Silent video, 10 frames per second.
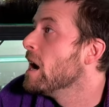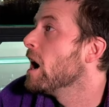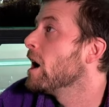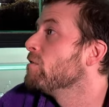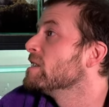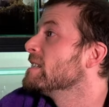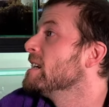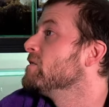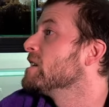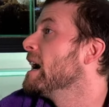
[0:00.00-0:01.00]
I
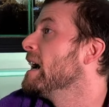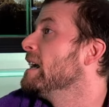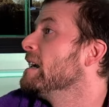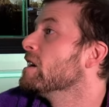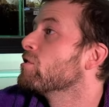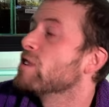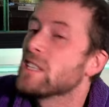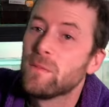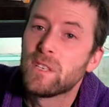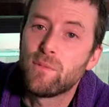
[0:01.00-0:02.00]
received a
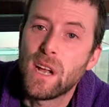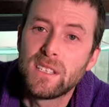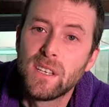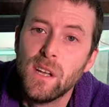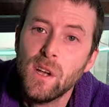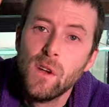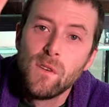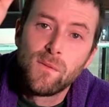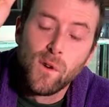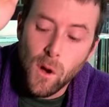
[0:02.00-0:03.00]
Christmas present
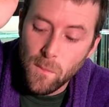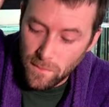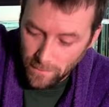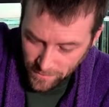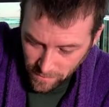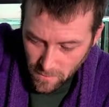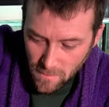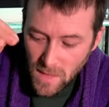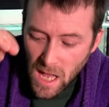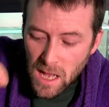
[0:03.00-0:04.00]
from
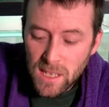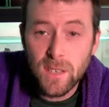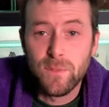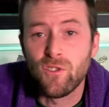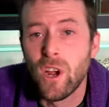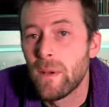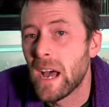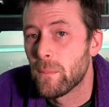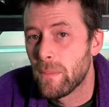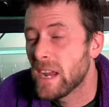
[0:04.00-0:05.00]
a subscriber
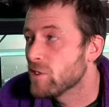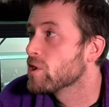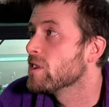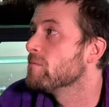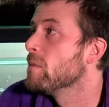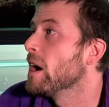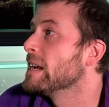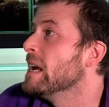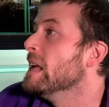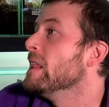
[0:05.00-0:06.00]
and patron of mine
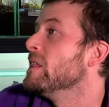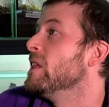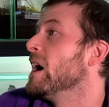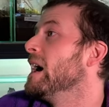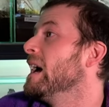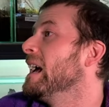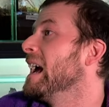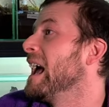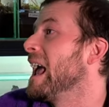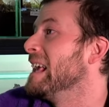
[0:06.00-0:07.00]
that
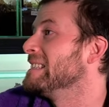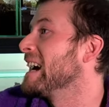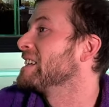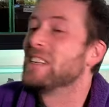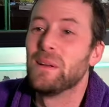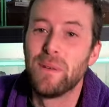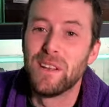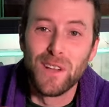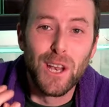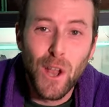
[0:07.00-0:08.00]
he's actually a bit
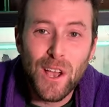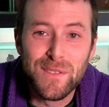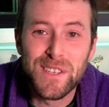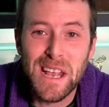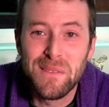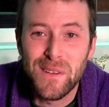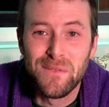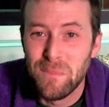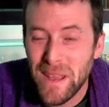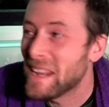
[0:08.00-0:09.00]
of a lifesaver
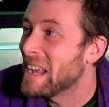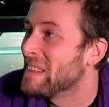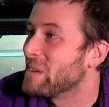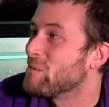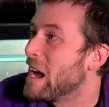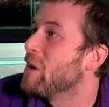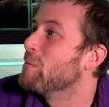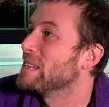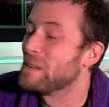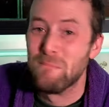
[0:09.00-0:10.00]
for me in the realm.
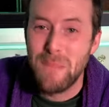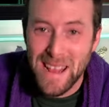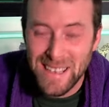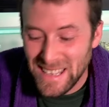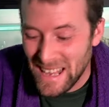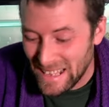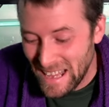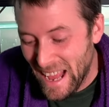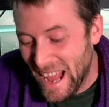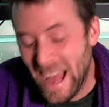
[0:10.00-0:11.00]
It's amazing
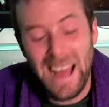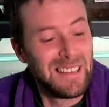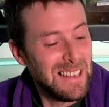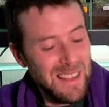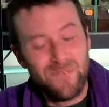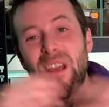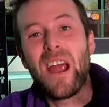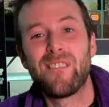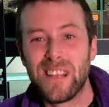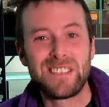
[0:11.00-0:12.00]
and, and
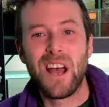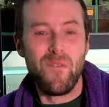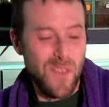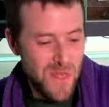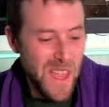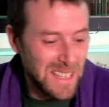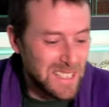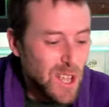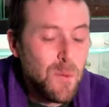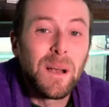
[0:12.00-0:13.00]
various other things.
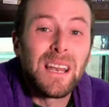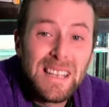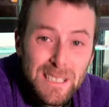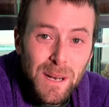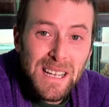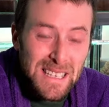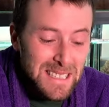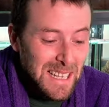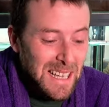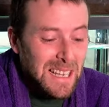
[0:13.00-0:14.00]
So please,
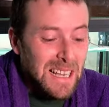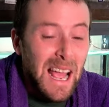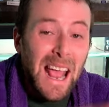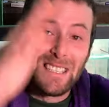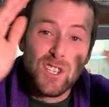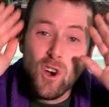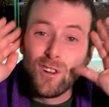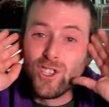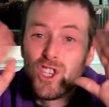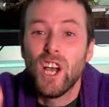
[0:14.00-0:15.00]
please, it's
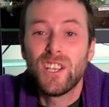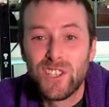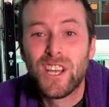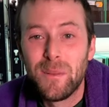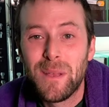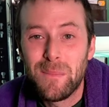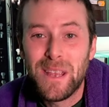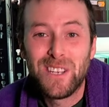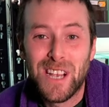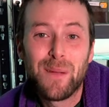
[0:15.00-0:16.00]
not just going to be
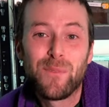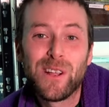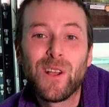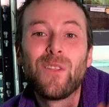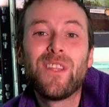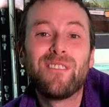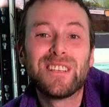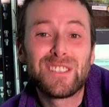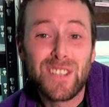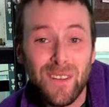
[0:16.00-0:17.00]
me jabbering on, there is
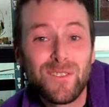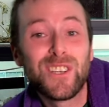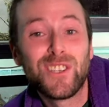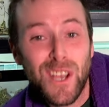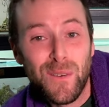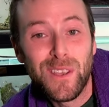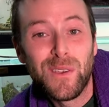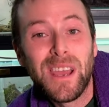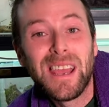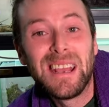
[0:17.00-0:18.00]
stuff to show
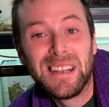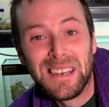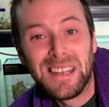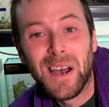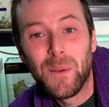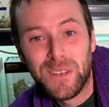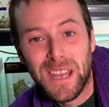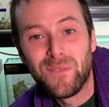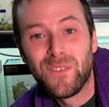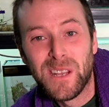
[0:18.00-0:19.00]
you in the
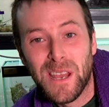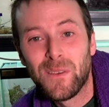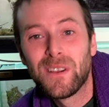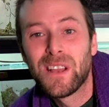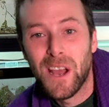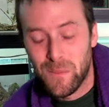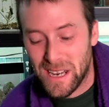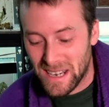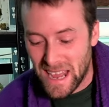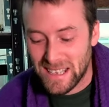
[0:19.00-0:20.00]
update video
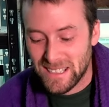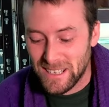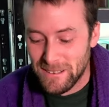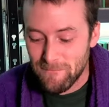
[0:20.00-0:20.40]
coming next.